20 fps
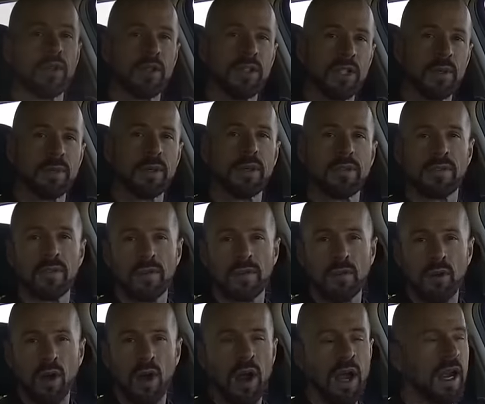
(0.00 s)
a little bit of a
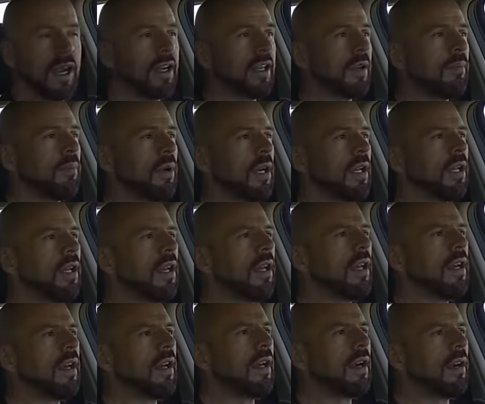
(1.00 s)
variety, but
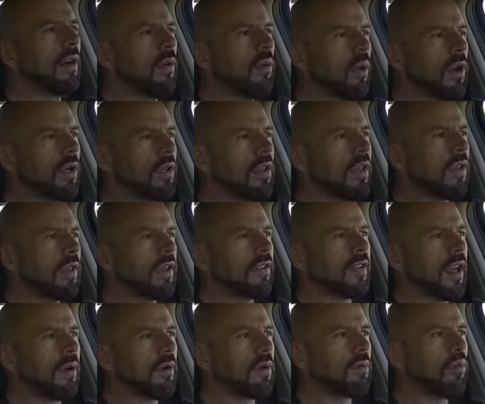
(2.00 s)
one of the
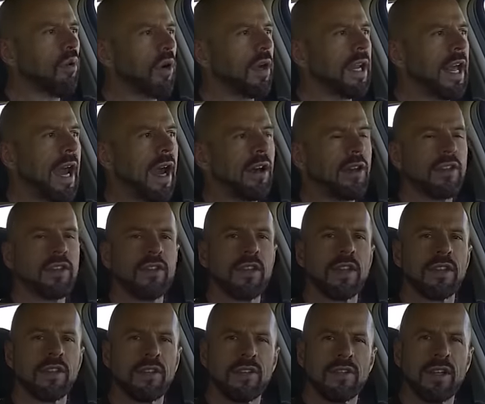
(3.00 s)
things I would point out is
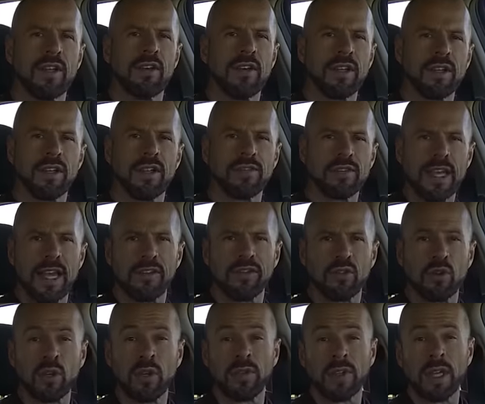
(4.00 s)
that the steering does have
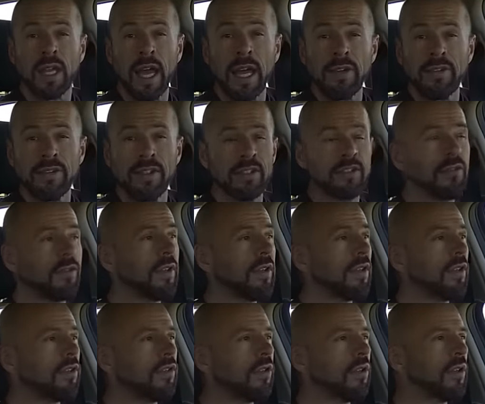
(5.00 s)
sort of a lifeless
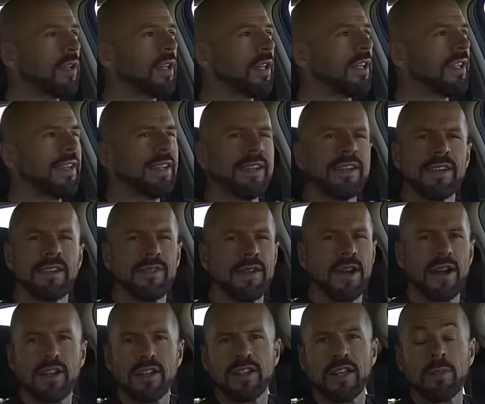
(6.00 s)
feel to it,
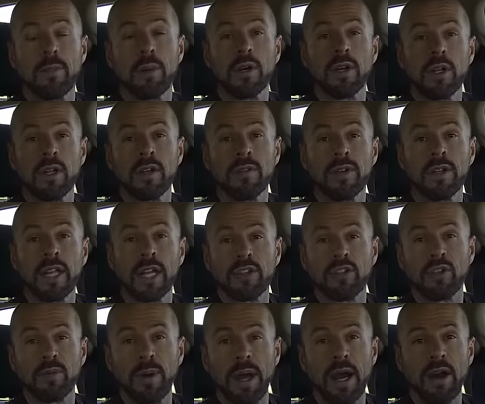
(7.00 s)
very typical of
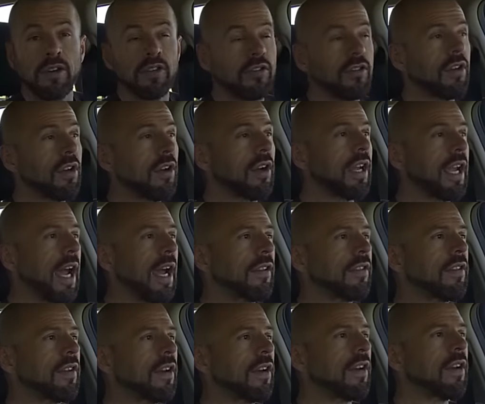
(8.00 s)
electric power steering
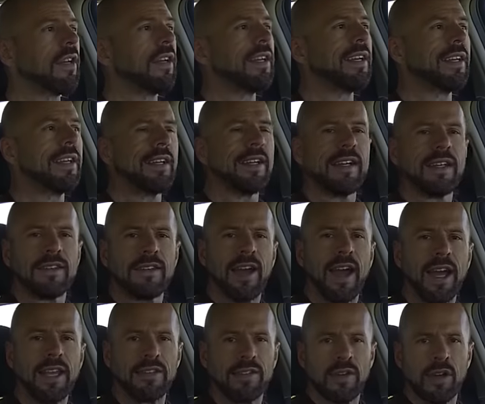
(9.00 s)
out there.
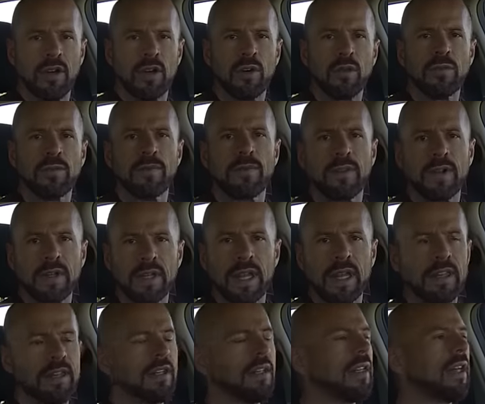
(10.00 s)
Tight though,
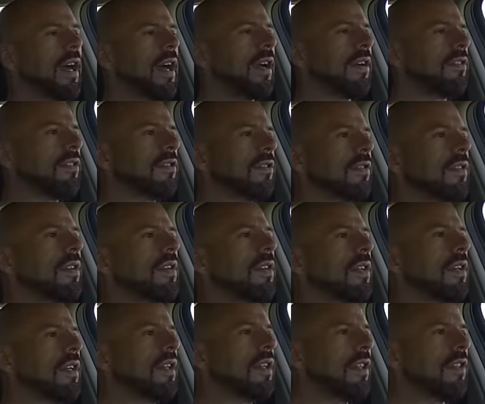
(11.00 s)
nonetheless.
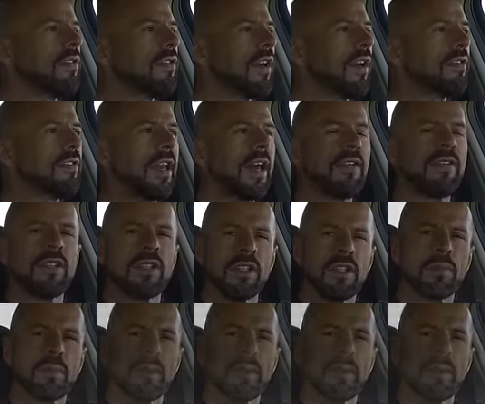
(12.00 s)
This does have a little